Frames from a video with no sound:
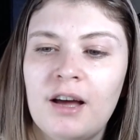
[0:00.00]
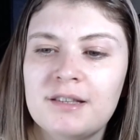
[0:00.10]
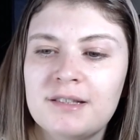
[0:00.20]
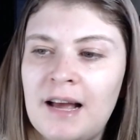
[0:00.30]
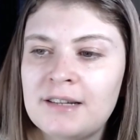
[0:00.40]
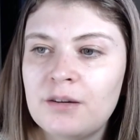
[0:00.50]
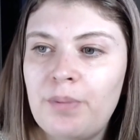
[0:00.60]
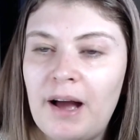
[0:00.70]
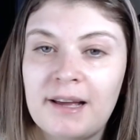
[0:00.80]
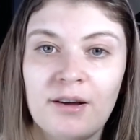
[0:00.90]
a standard
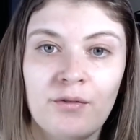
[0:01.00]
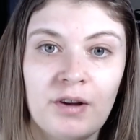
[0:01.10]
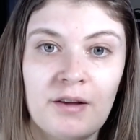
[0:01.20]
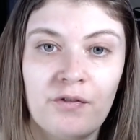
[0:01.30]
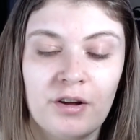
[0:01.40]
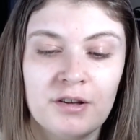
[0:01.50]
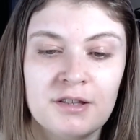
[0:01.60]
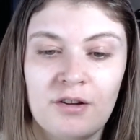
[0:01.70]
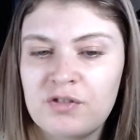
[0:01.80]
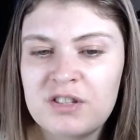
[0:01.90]
packet of leaflets
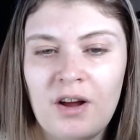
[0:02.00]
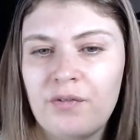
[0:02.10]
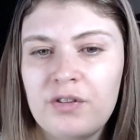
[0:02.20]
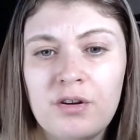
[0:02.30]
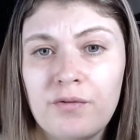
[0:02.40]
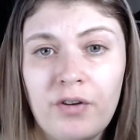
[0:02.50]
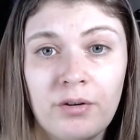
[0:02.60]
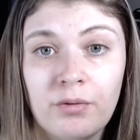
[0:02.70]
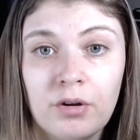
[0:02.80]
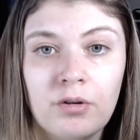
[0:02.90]
of stuff that you can find
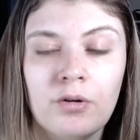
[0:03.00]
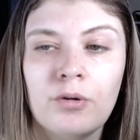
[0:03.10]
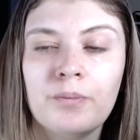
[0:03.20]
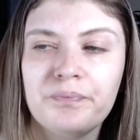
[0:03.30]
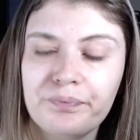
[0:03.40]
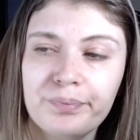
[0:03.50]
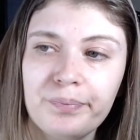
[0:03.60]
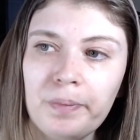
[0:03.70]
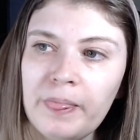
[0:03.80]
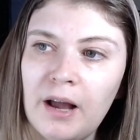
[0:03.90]
on Google.
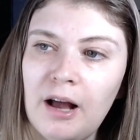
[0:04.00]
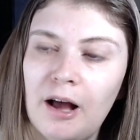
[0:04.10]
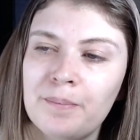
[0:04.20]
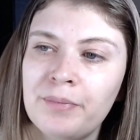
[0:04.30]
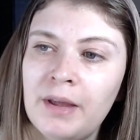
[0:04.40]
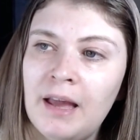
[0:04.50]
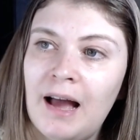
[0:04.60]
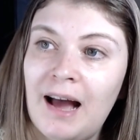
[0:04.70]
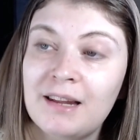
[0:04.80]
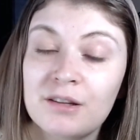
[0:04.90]
Um,
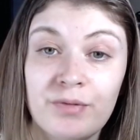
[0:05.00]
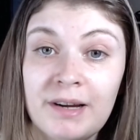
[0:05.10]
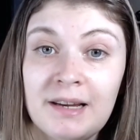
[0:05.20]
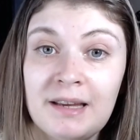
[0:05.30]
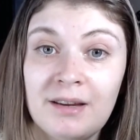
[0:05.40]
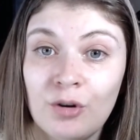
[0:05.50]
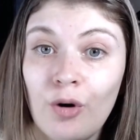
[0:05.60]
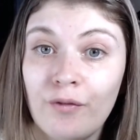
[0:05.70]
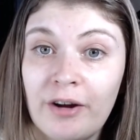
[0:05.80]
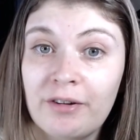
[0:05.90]
and it's really
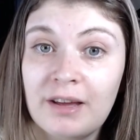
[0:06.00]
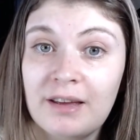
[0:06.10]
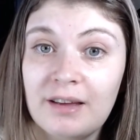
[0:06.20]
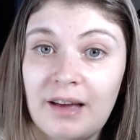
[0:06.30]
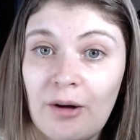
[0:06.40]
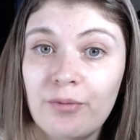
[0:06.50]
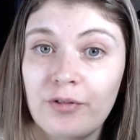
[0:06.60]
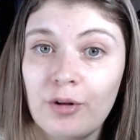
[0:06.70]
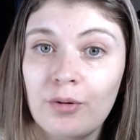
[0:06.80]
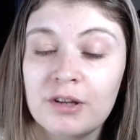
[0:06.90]
not very
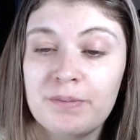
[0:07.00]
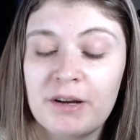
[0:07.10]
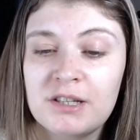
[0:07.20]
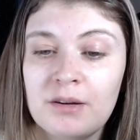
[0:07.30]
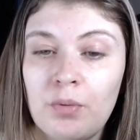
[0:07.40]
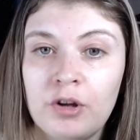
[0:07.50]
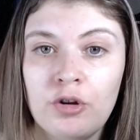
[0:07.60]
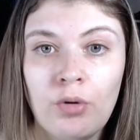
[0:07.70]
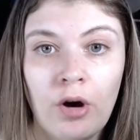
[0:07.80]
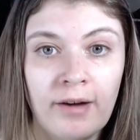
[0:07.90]
helpful especially when
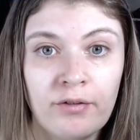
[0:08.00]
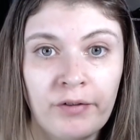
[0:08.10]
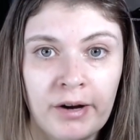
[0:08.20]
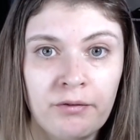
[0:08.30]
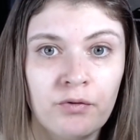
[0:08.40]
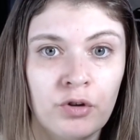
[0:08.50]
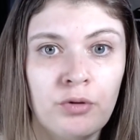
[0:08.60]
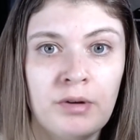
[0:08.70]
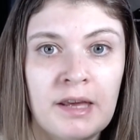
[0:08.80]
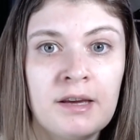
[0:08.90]
you have a very
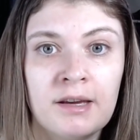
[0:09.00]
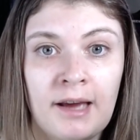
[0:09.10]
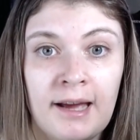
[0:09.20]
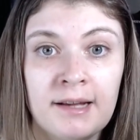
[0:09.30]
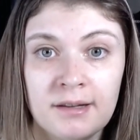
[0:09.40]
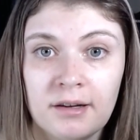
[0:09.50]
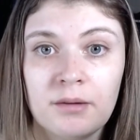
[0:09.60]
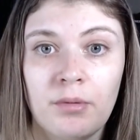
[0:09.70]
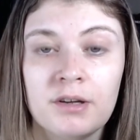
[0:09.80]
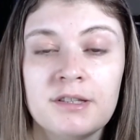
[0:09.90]
unique case like
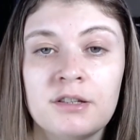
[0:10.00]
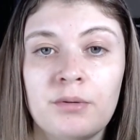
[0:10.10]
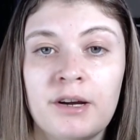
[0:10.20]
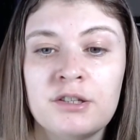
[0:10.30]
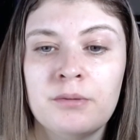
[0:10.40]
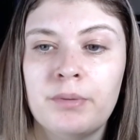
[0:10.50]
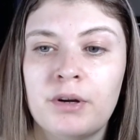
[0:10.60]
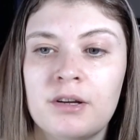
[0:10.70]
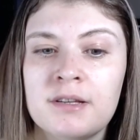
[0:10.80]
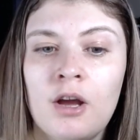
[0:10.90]
in my situation
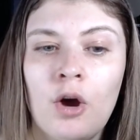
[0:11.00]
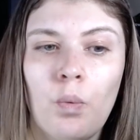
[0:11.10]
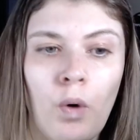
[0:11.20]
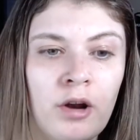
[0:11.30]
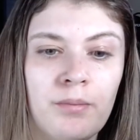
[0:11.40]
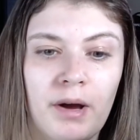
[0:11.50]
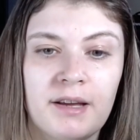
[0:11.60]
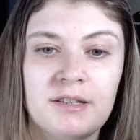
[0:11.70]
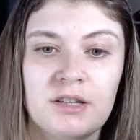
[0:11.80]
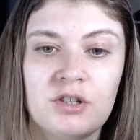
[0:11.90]
because one of my
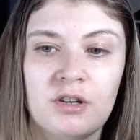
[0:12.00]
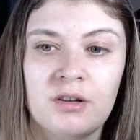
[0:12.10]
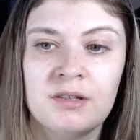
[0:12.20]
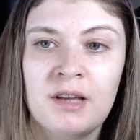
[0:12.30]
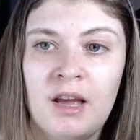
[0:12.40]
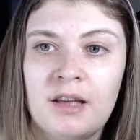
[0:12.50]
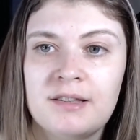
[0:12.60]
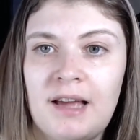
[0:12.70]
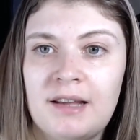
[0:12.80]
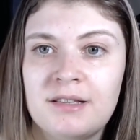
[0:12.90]
conditions
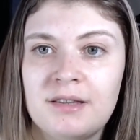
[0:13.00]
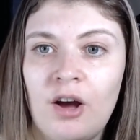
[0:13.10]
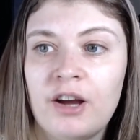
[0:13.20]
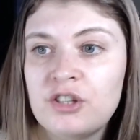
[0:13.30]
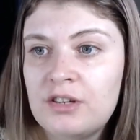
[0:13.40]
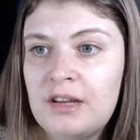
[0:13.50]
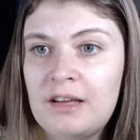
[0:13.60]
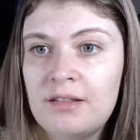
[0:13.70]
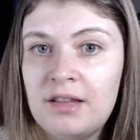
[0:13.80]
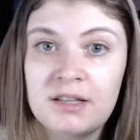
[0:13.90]
says that i should
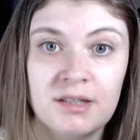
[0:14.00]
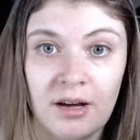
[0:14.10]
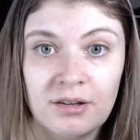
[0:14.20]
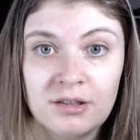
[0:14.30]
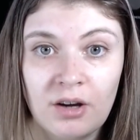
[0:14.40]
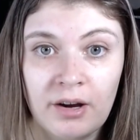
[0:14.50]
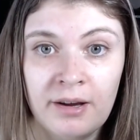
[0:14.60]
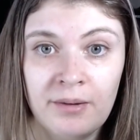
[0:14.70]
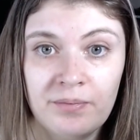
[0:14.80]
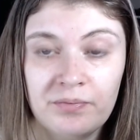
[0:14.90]
eat this certain
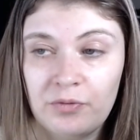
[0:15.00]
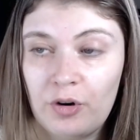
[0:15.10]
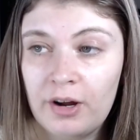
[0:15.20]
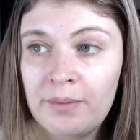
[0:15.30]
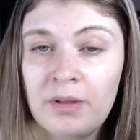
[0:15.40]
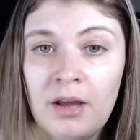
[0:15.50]
diet right